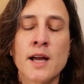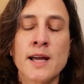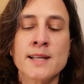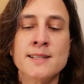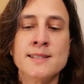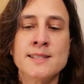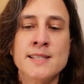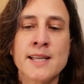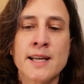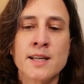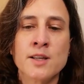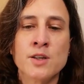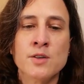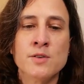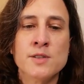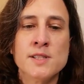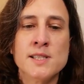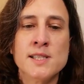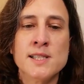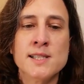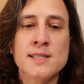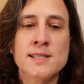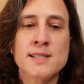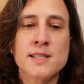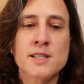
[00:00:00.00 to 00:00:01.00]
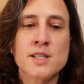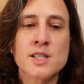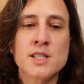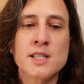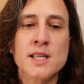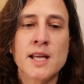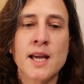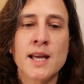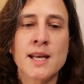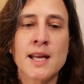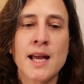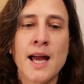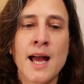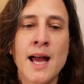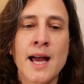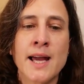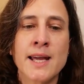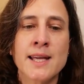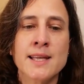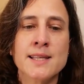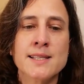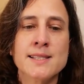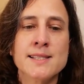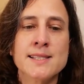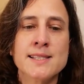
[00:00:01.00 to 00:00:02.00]
At diagnosis, she had
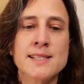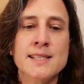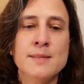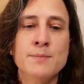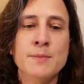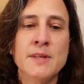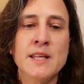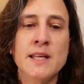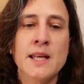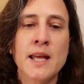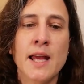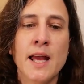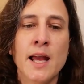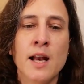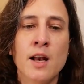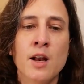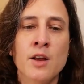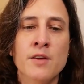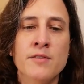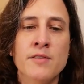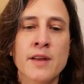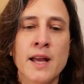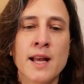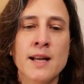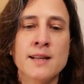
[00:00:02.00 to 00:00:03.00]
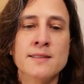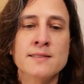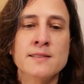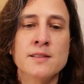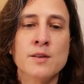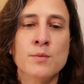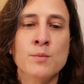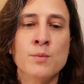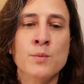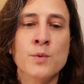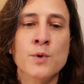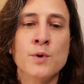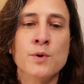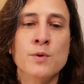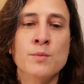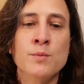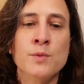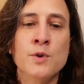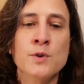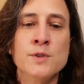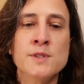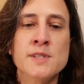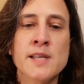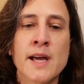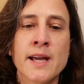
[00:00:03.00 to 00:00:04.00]
high CPK levels,
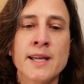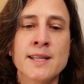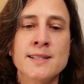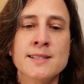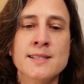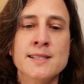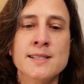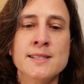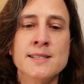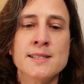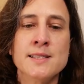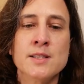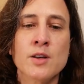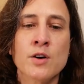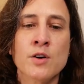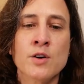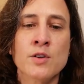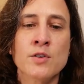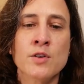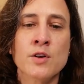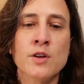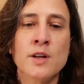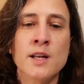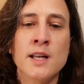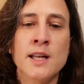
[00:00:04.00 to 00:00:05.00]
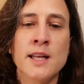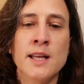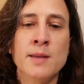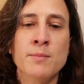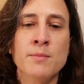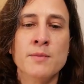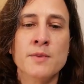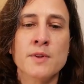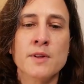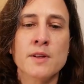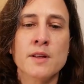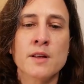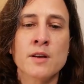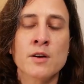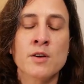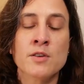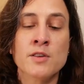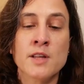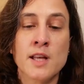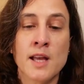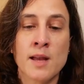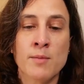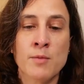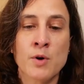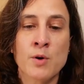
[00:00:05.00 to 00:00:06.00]
myositis on
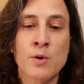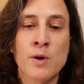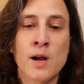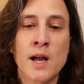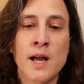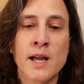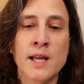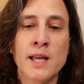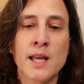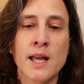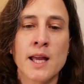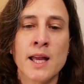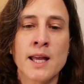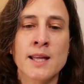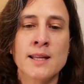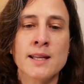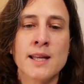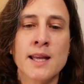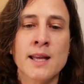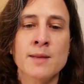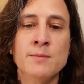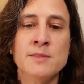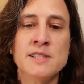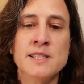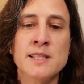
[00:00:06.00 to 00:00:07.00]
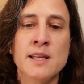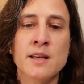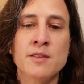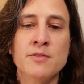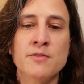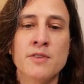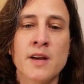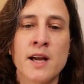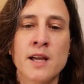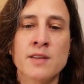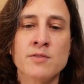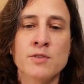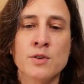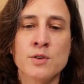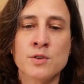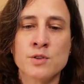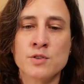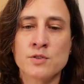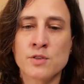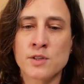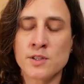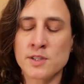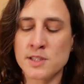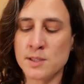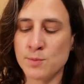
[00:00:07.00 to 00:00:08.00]
MRI, and MDA5
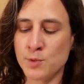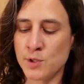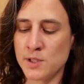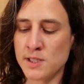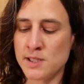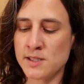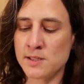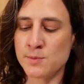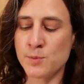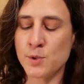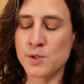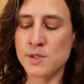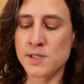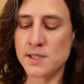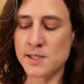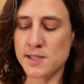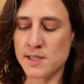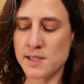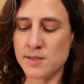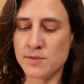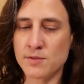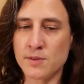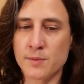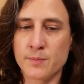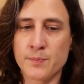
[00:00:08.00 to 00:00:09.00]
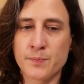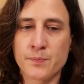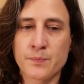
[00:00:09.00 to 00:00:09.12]
autoantibodies positive.